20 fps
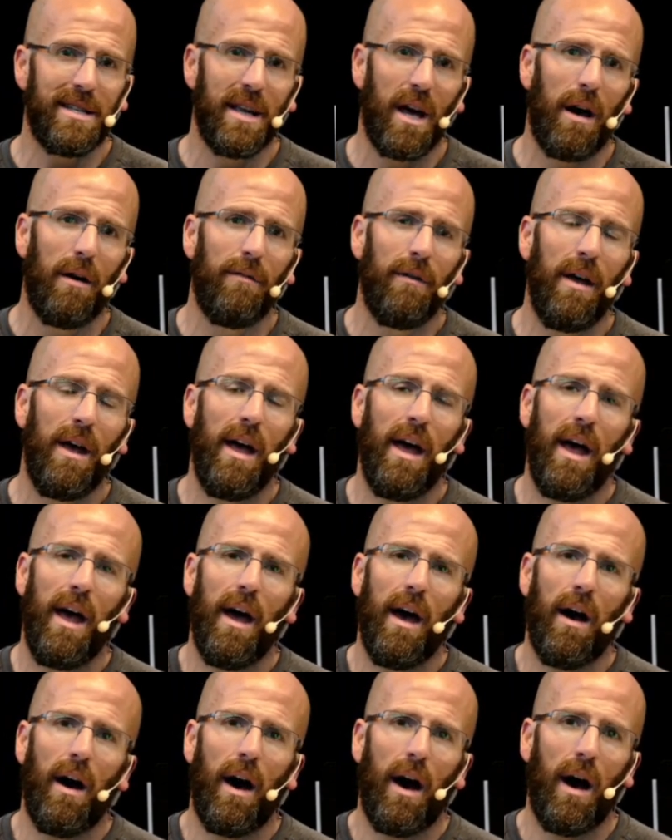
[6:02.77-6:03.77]
myself,
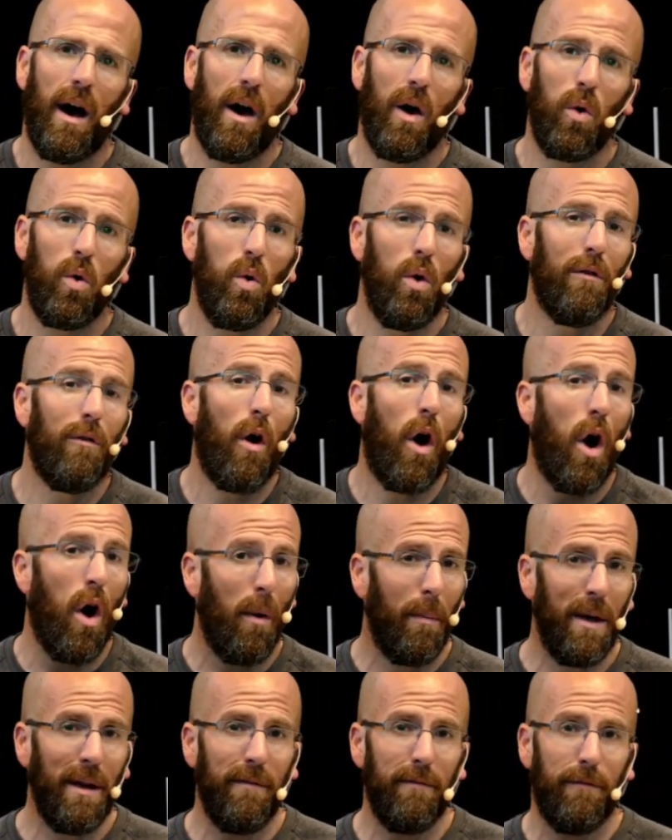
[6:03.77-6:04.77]
who have
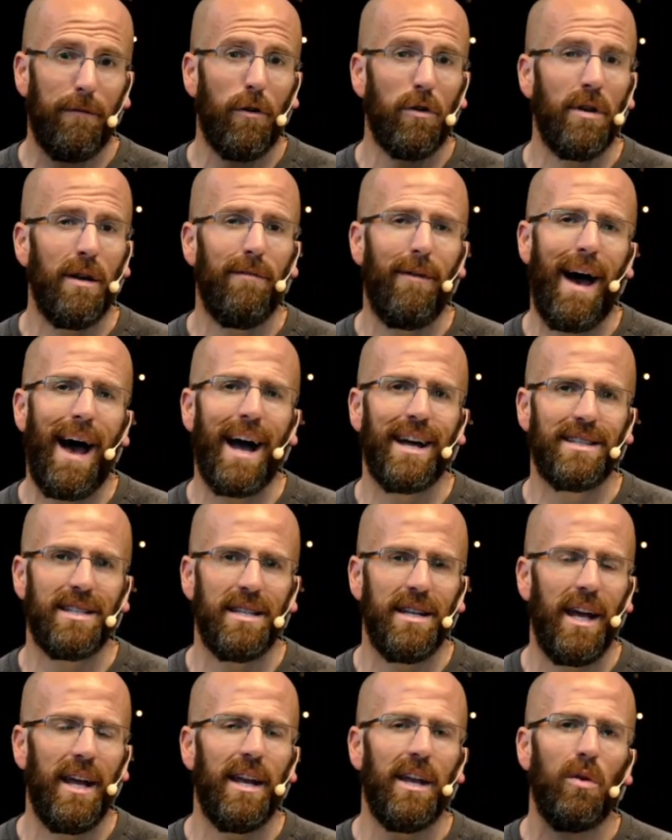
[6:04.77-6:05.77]
all been fully
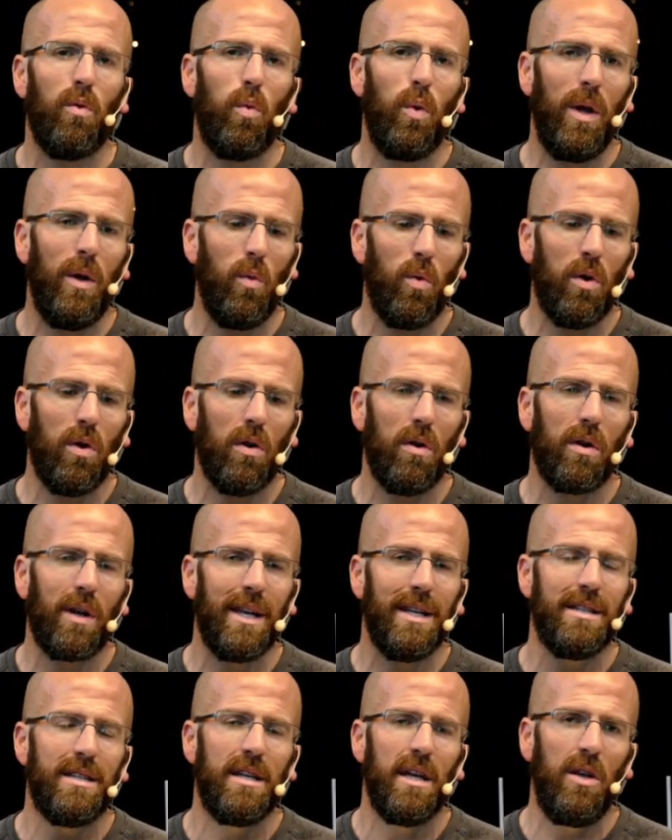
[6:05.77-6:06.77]
vaccinated, we will
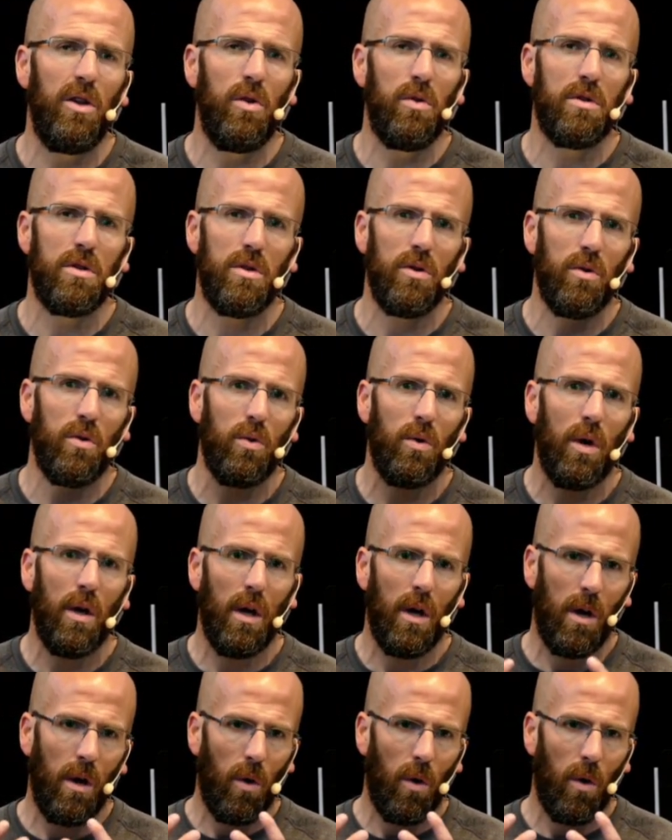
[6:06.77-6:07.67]
continue to